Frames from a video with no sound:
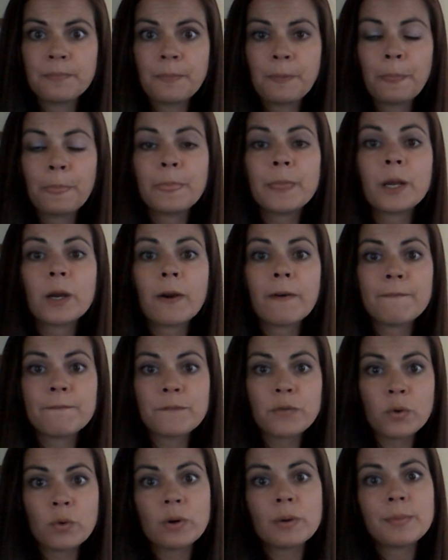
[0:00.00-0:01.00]
There are
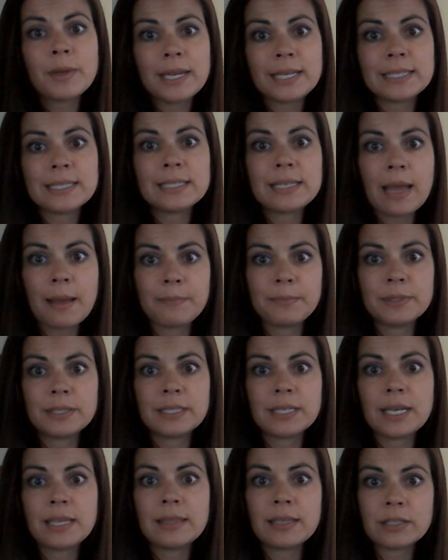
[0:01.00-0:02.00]
4 main steps
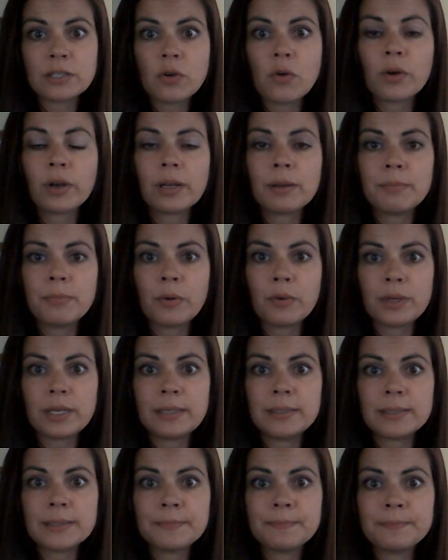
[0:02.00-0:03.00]
in this core component.